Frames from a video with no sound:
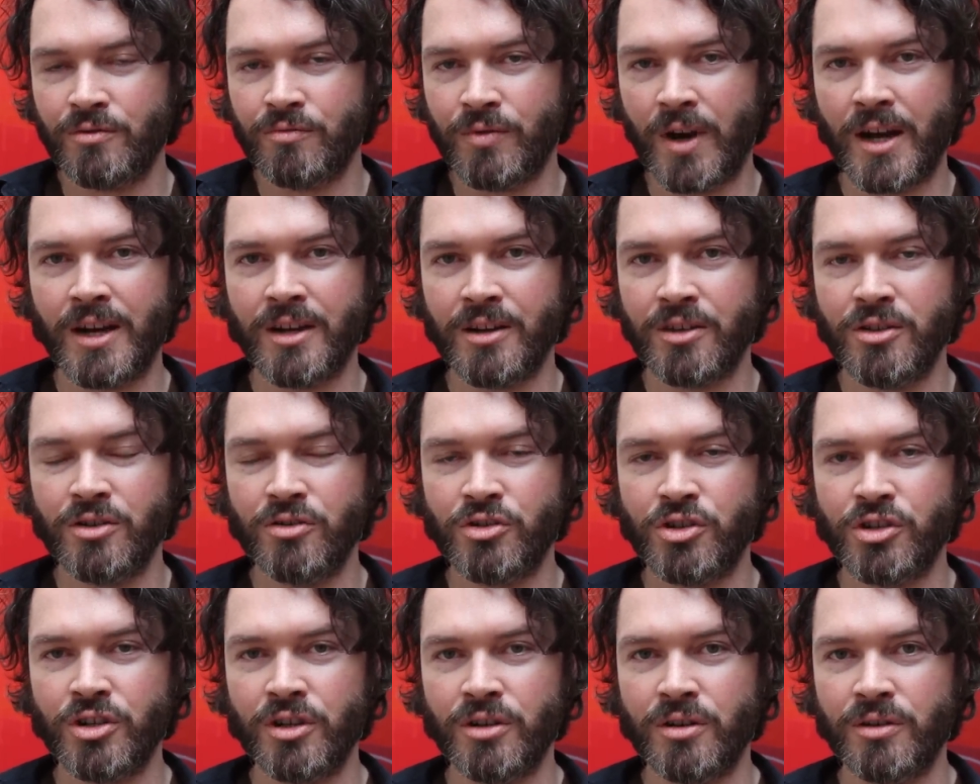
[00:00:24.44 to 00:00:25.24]
writing a
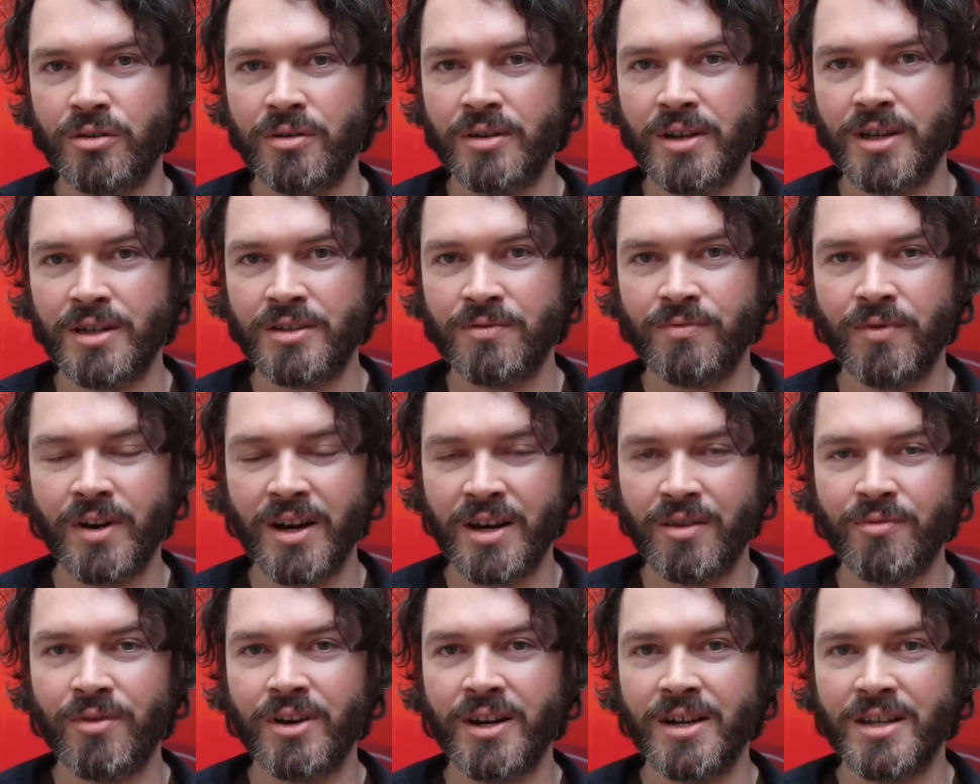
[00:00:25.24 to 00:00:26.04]
new show, it's
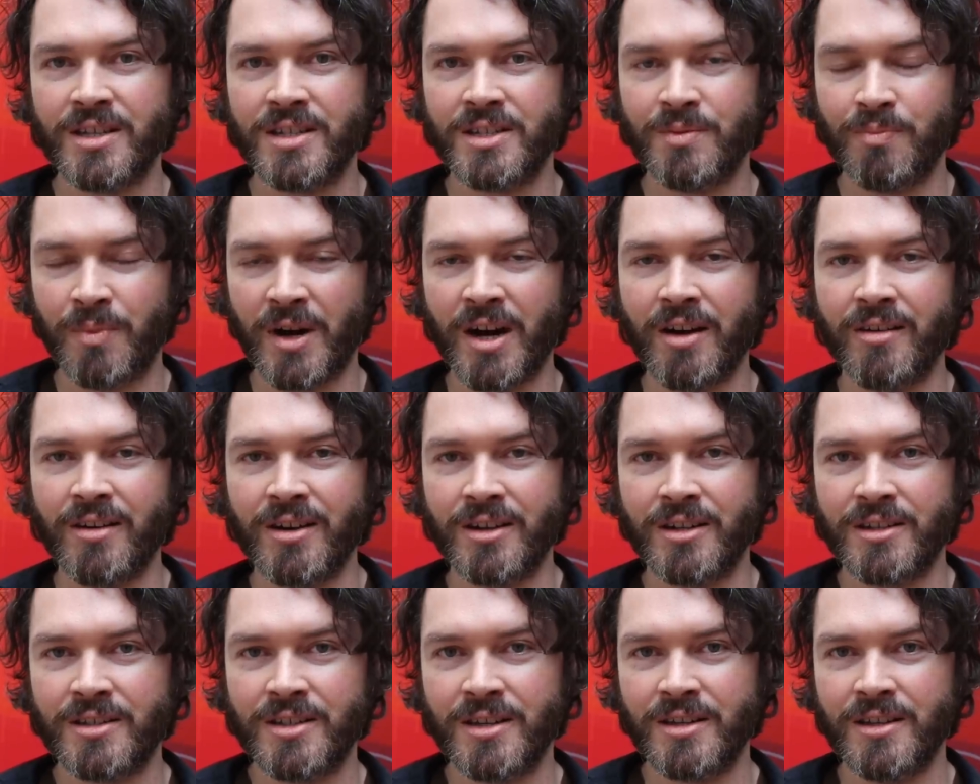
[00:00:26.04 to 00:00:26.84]
very, very
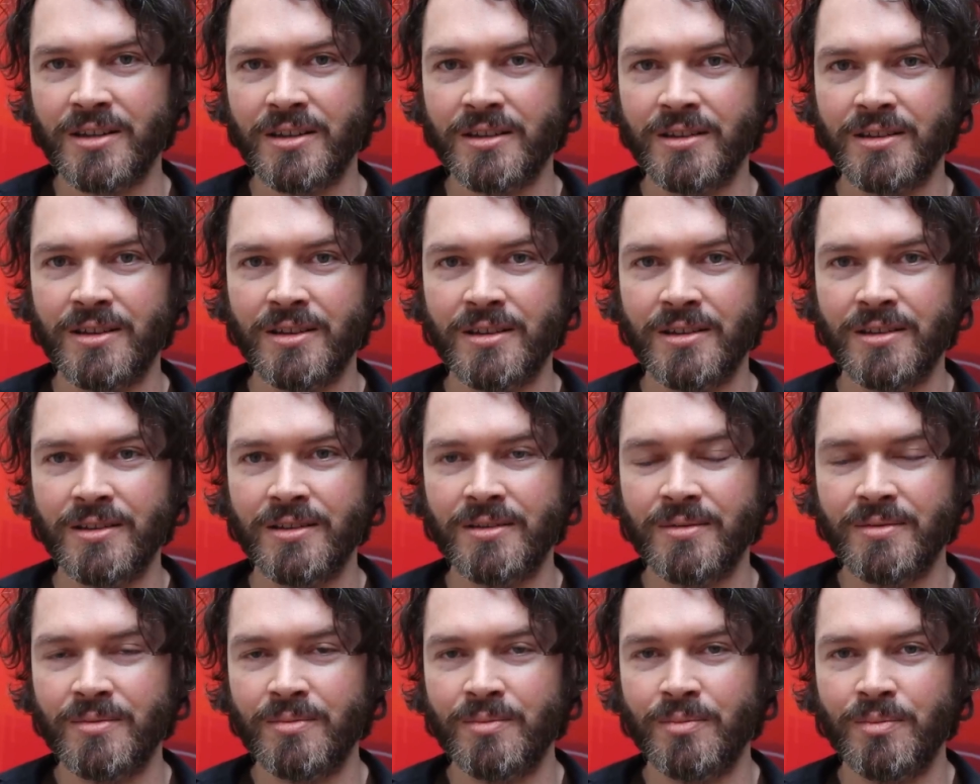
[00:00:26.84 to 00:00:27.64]
inspiring to see
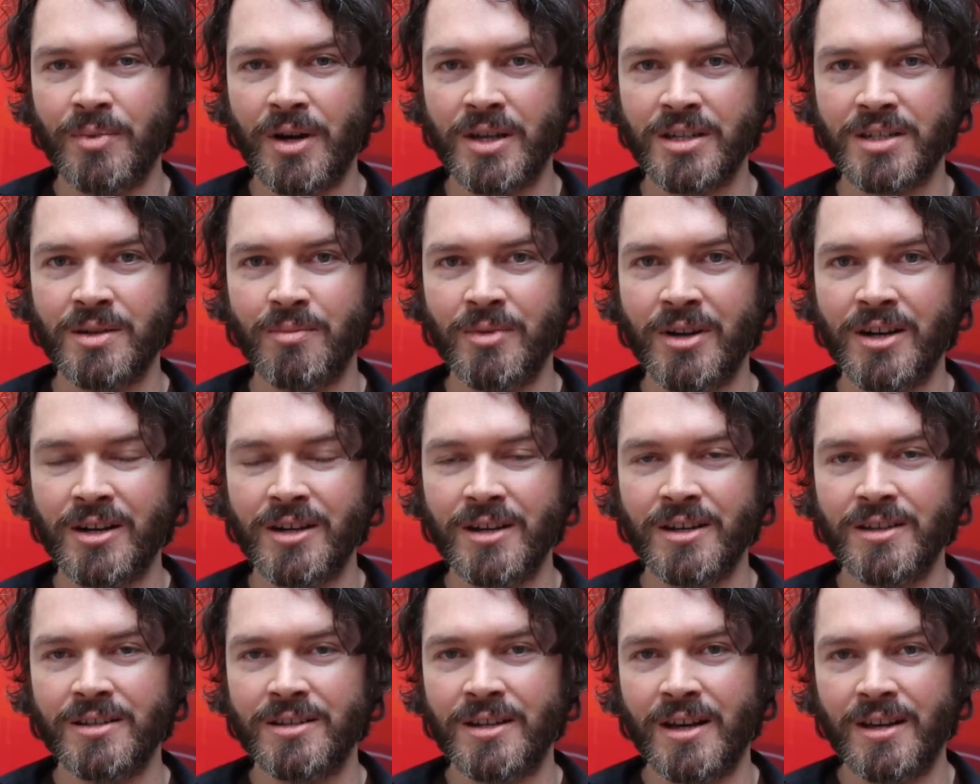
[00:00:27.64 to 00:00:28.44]
the
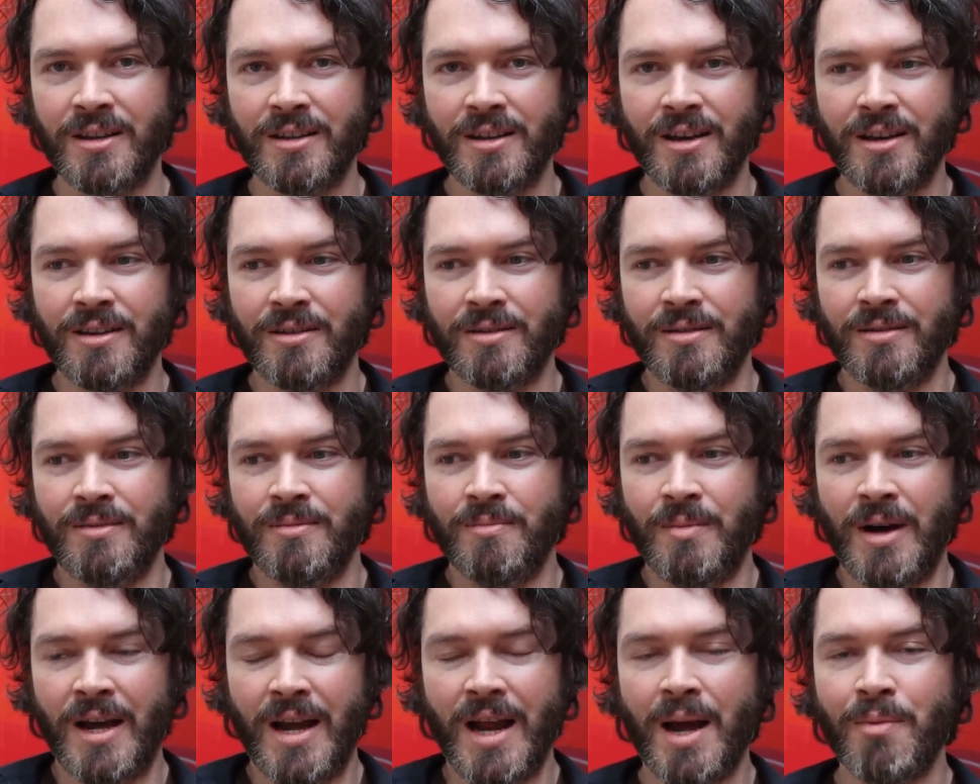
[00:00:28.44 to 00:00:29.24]
possibilities that
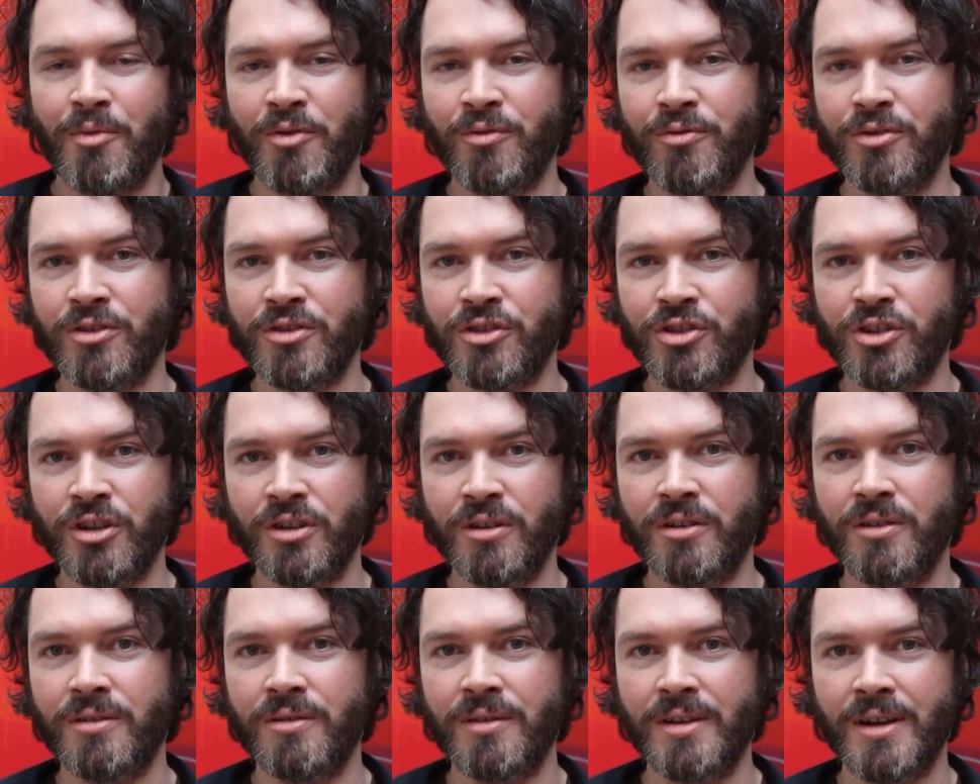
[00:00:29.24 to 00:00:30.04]
might happen for the
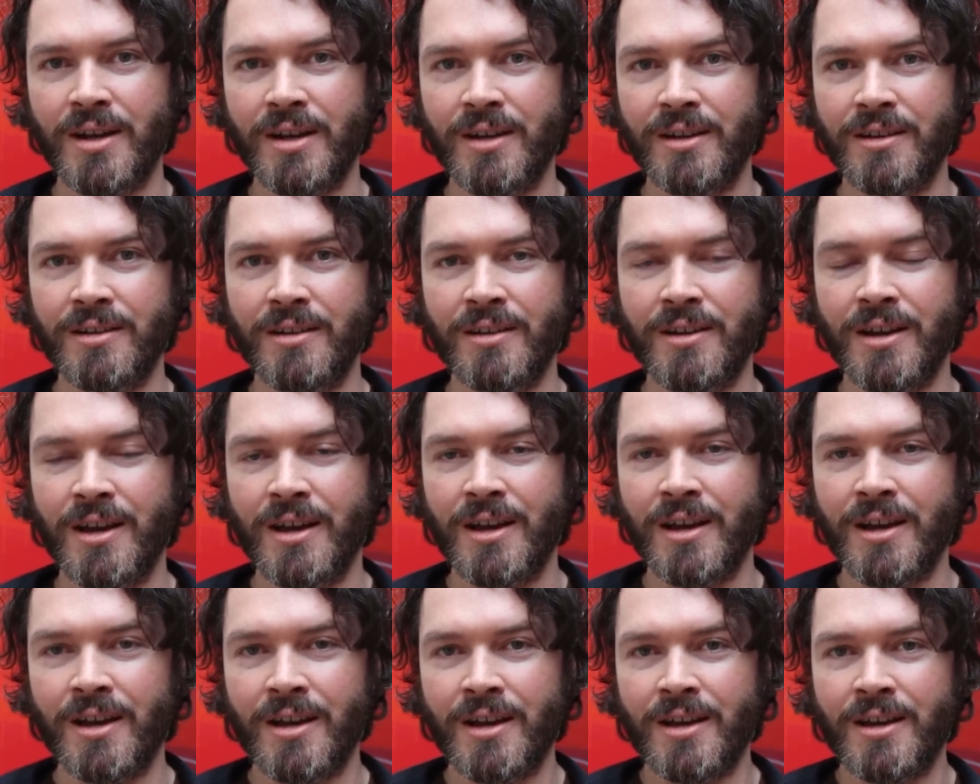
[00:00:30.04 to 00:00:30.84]
show, and
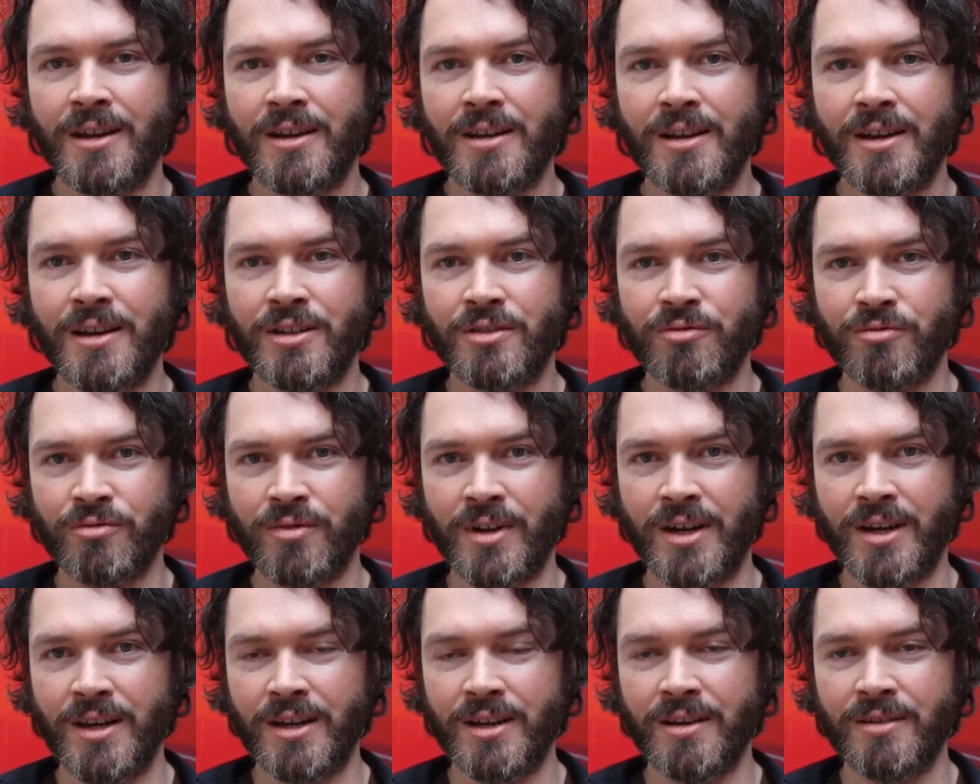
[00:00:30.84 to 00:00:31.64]
it's
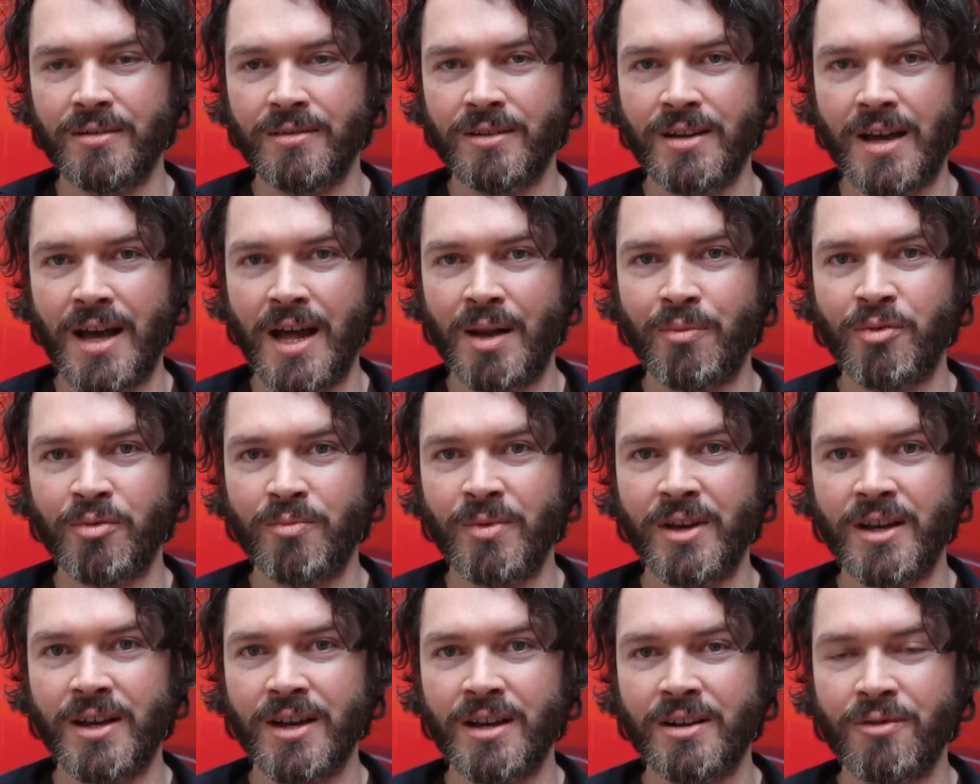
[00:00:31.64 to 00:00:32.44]
really helping
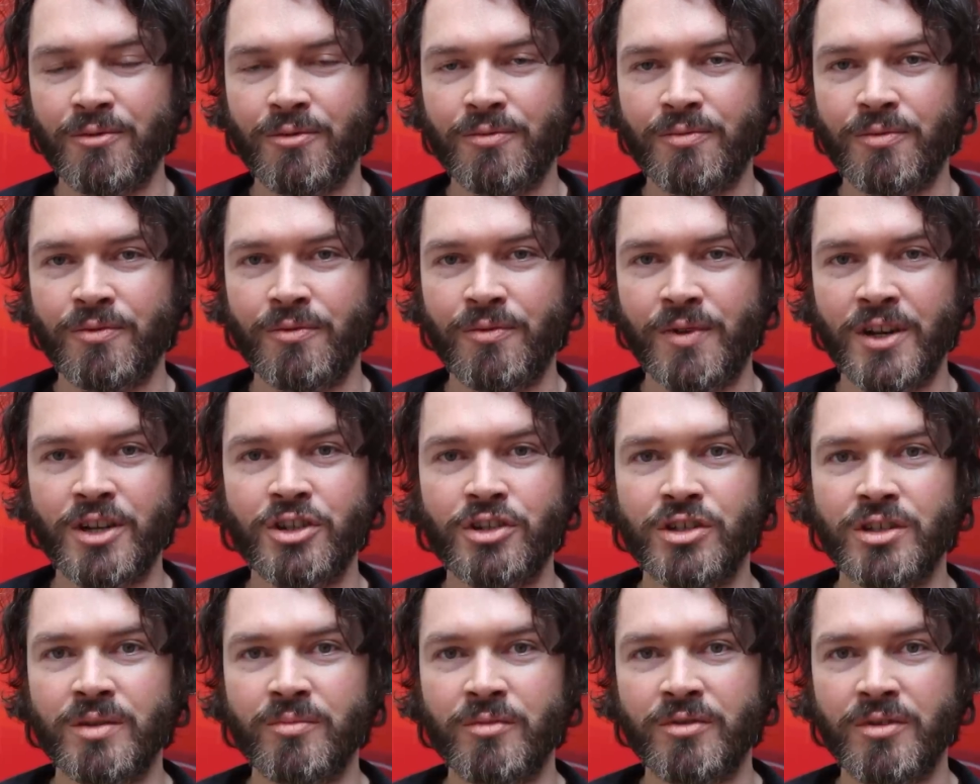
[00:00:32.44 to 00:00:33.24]
me kind of
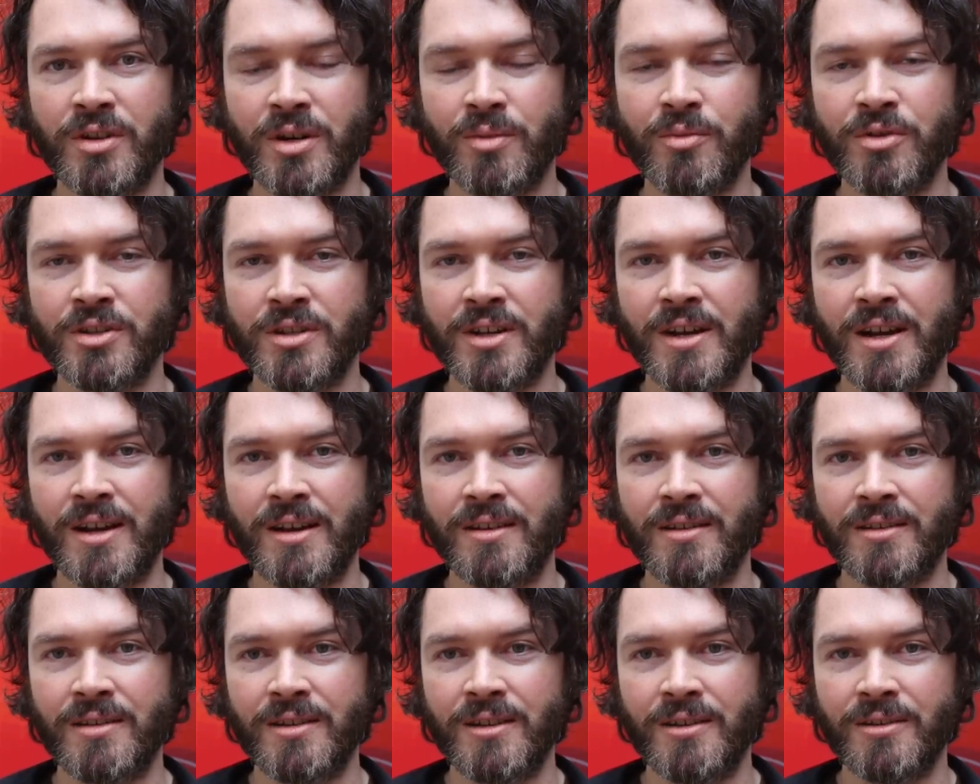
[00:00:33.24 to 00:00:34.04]
finish some of the numbers that
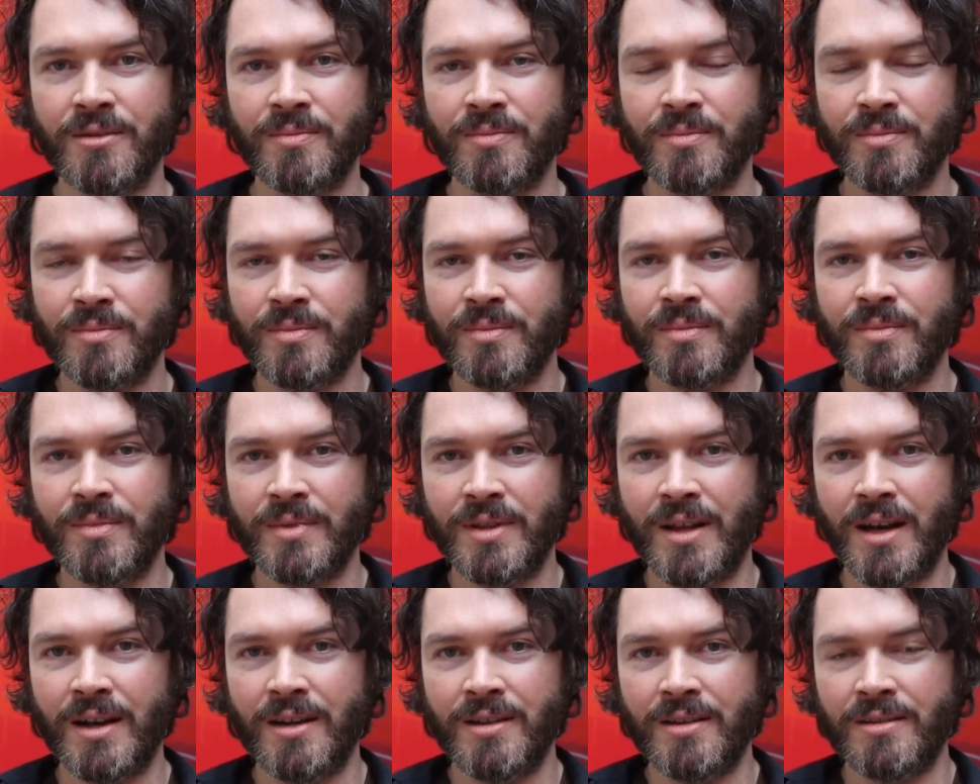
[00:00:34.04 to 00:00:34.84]
I, you know,
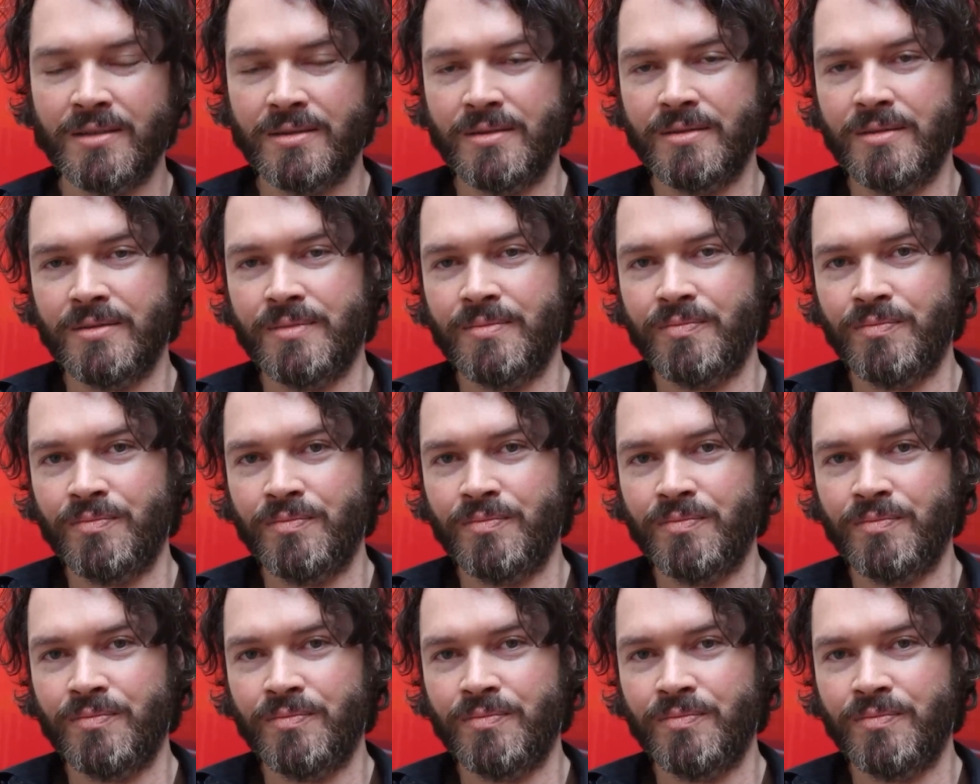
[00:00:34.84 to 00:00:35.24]
that